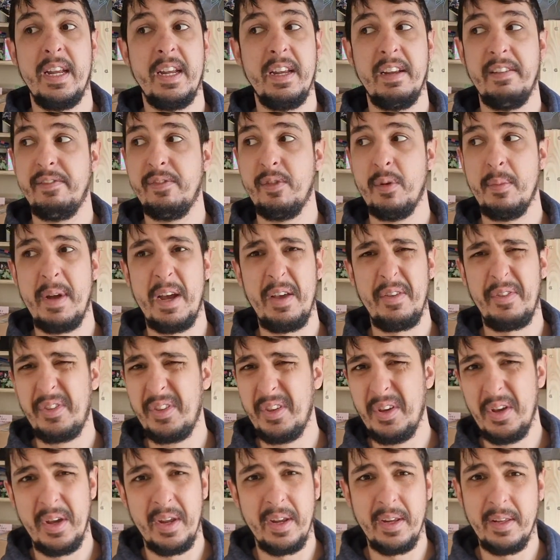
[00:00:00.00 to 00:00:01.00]
for about
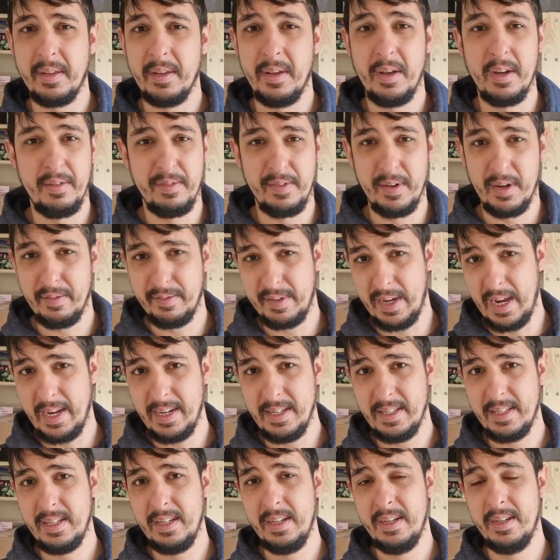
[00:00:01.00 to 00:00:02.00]
30-35
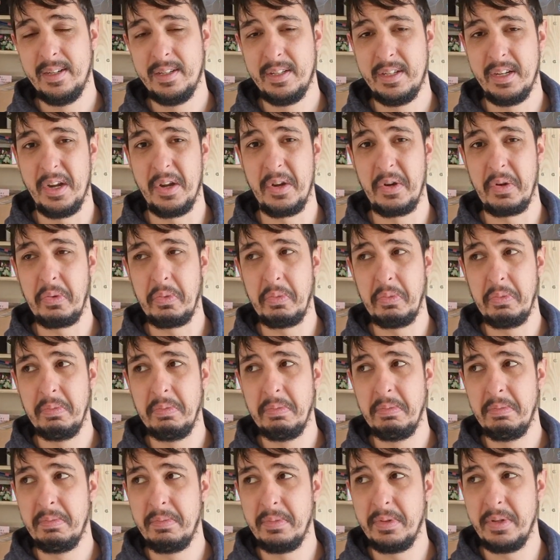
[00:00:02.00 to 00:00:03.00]
days. So
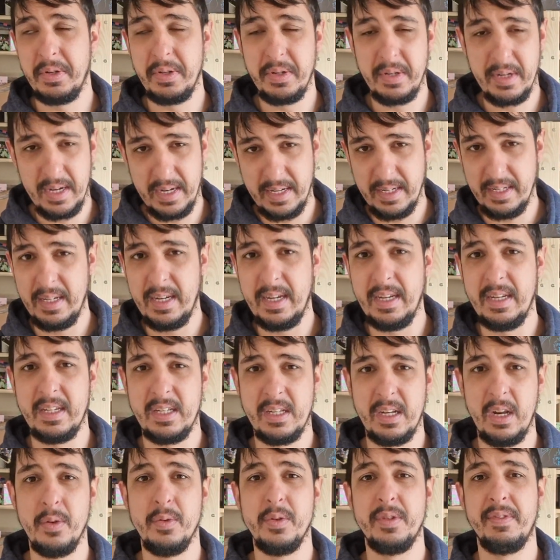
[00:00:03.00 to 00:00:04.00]
it
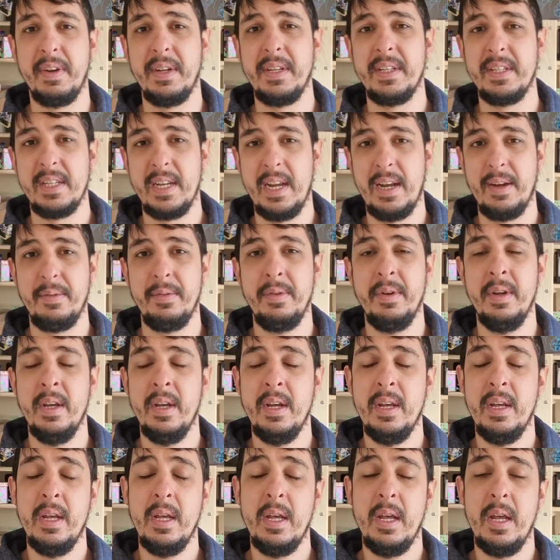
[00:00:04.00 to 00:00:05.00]
slows funds down.
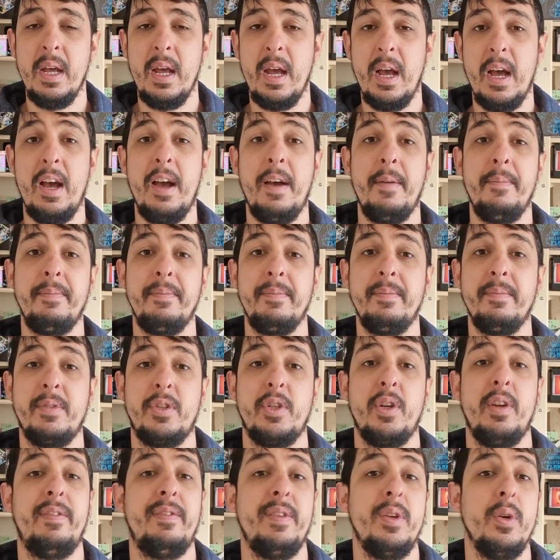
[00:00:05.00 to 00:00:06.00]

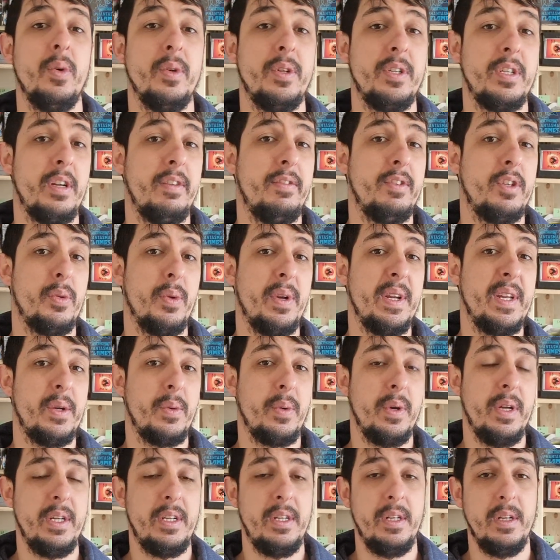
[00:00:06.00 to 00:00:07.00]
So if the order's over 20
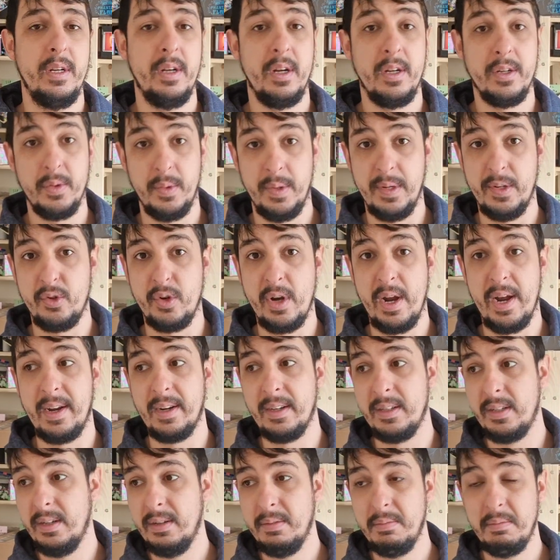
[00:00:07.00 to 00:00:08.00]
quid, I do it
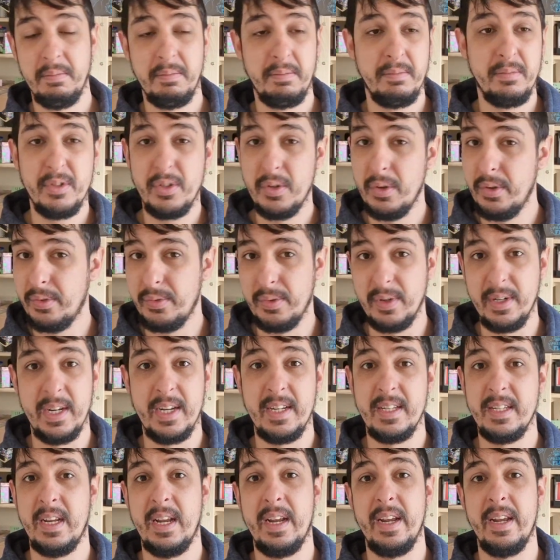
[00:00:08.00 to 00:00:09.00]
tracked. 2 or 3
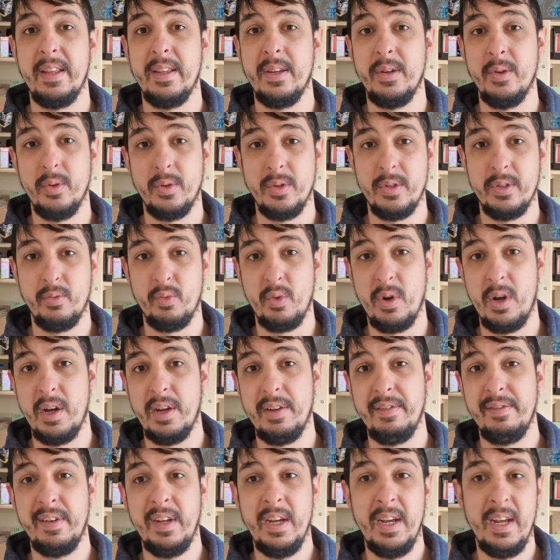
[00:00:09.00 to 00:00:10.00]
days later the order's
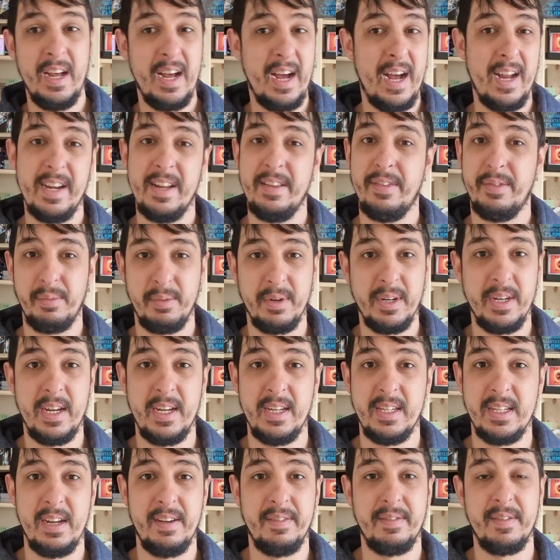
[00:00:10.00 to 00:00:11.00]
arrived, and then 3
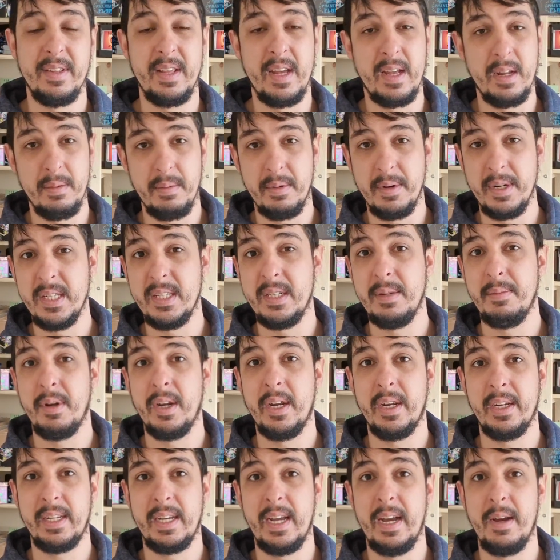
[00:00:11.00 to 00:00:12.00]
days after that the money's in
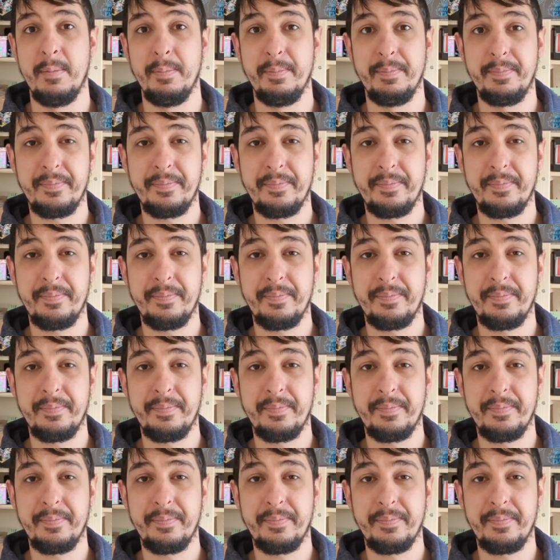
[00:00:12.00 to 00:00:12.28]
my account.